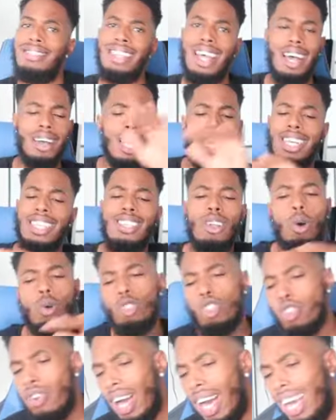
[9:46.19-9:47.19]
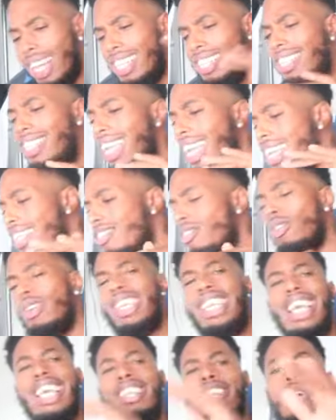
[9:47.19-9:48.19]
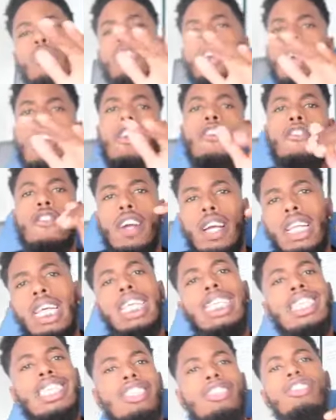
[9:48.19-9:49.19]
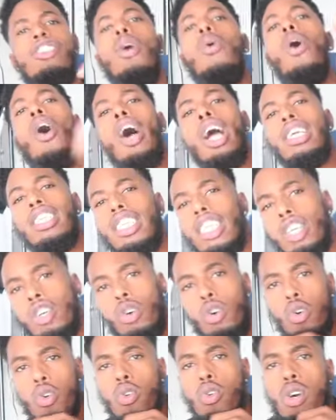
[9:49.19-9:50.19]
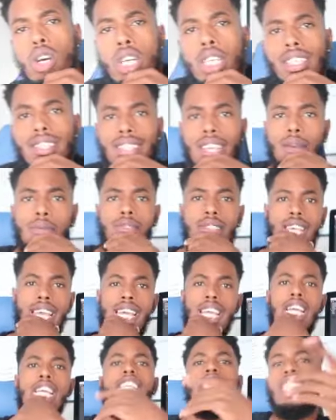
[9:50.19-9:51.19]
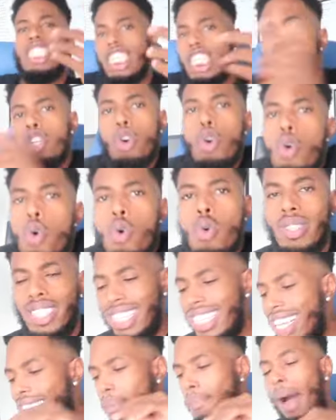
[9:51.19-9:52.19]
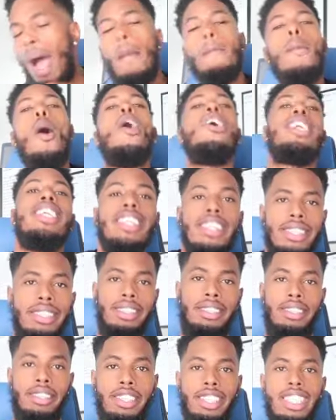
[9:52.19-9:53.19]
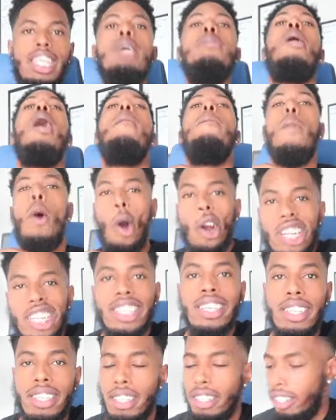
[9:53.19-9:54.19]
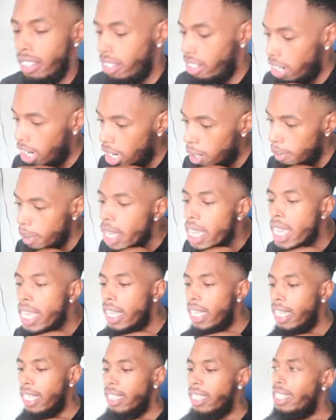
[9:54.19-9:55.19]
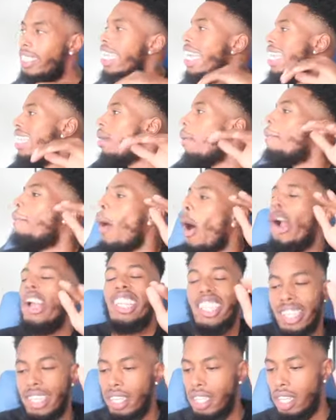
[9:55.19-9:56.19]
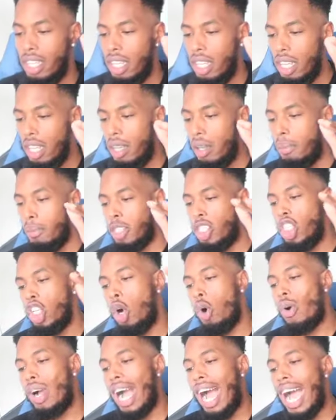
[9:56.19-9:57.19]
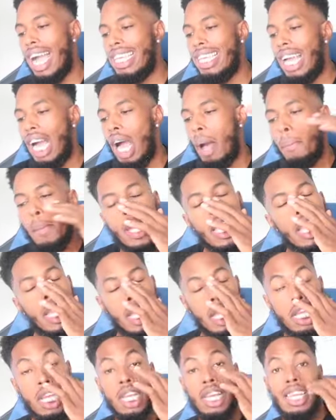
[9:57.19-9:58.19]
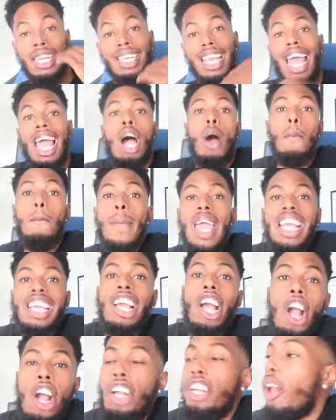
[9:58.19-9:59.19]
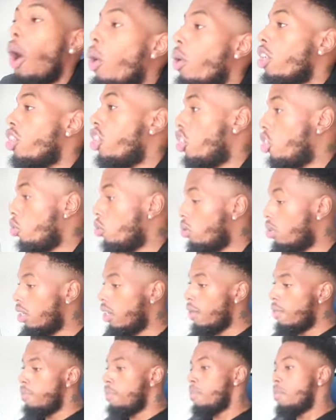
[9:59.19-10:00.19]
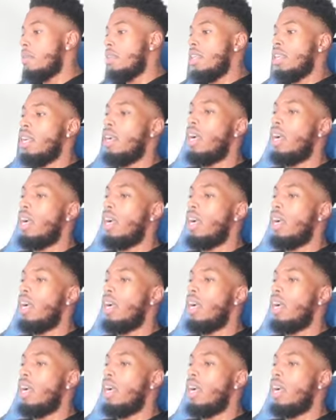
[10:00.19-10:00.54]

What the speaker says: Stop. Don't try to chase or get no girlfriend. Just know, all right, she cool. See what I'm saying? She cool. She in my market. She in my market. You know what I mean? She in your market. But you don't got, you know what I mean? Now, making her notice you.